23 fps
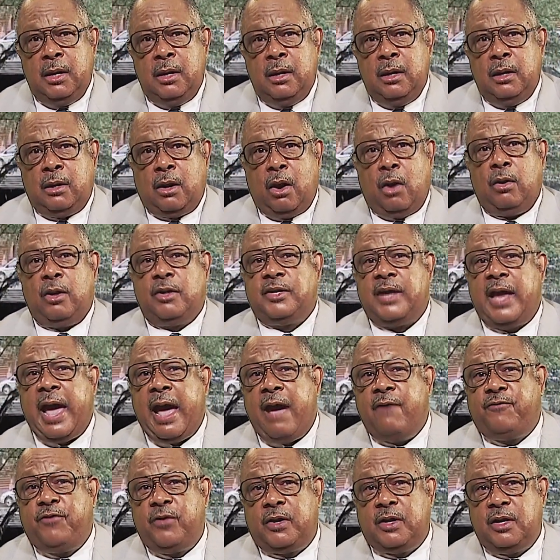Call us
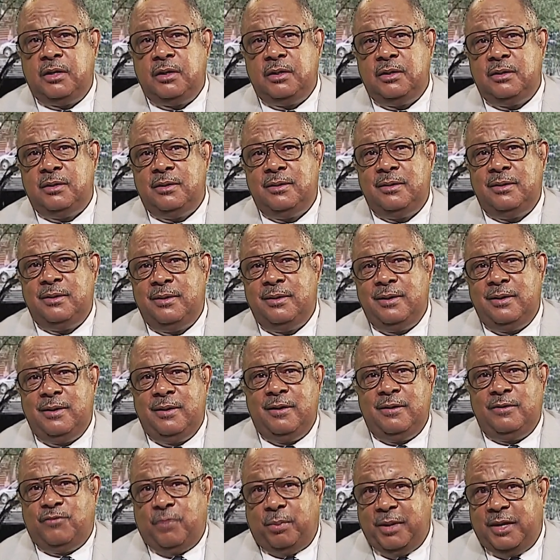African
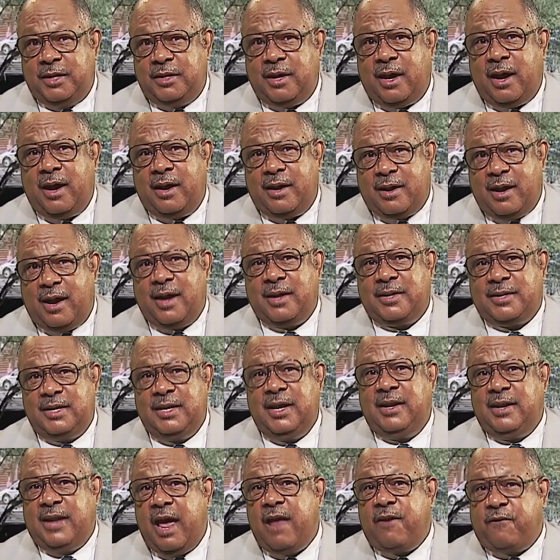from the dark
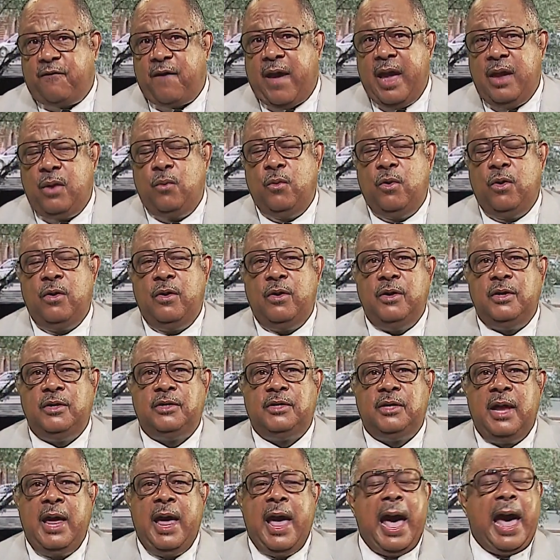continent, that's fighting words.
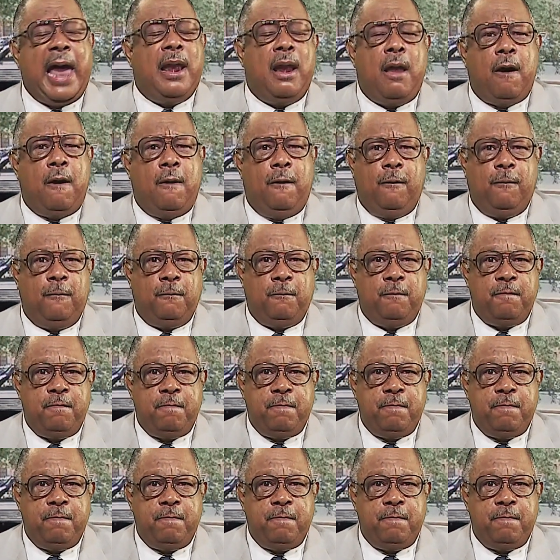How long?